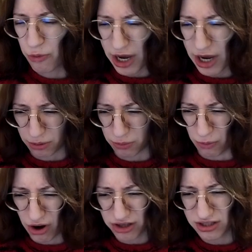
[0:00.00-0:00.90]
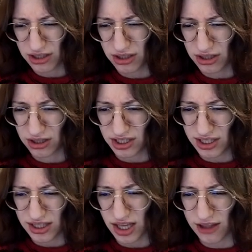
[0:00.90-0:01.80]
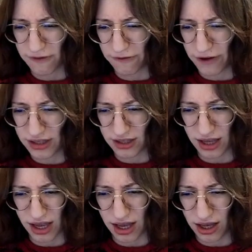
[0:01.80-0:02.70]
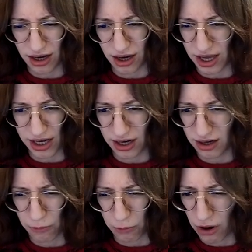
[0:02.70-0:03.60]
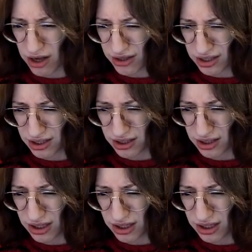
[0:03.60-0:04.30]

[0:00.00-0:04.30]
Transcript: Wait, what? This is not defended. Like, what?